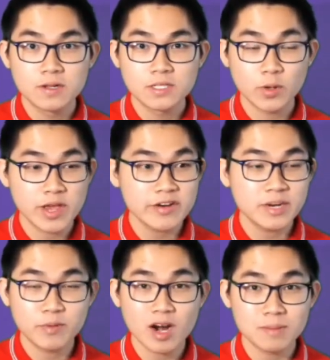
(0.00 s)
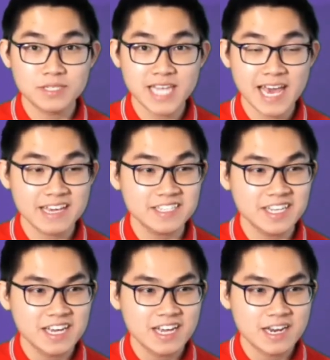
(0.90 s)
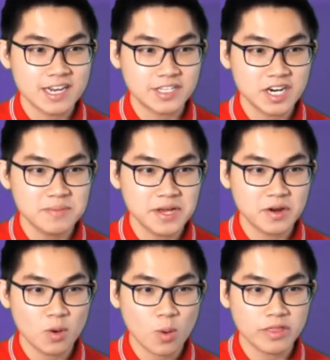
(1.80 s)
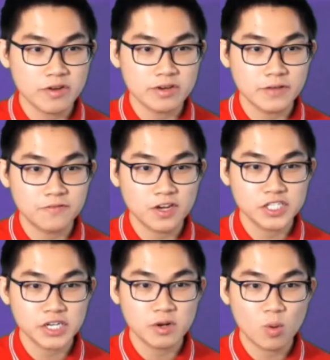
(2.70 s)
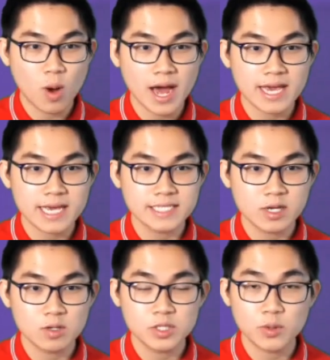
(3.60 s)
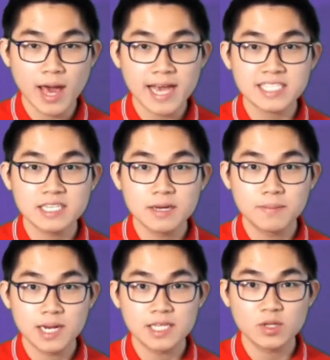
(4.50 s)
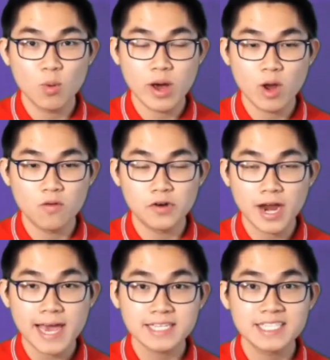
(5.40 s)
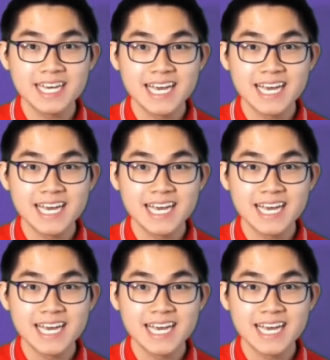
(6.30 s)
So here the problem says, determine whether the function y is equal to x plus 1 over x